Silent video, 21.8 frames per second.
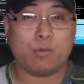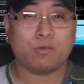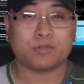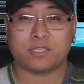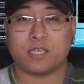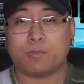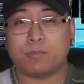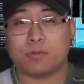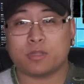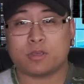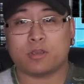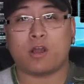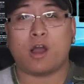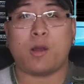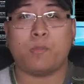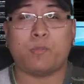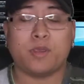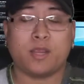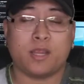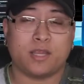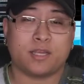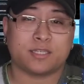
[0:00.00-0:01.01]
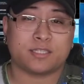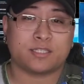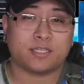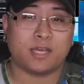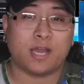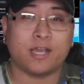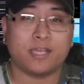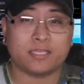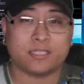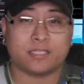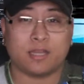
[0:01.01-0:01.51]
I was able to copy it in a
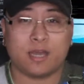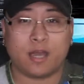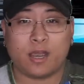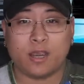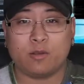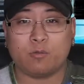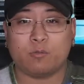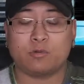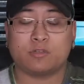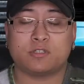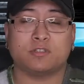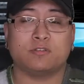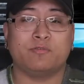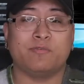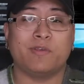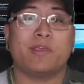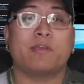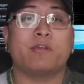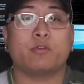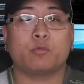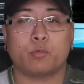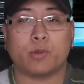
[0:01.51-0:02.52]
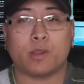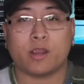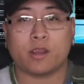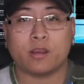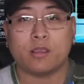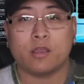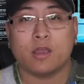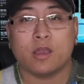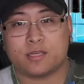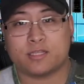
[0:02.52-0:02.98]
size 9, which is very rare,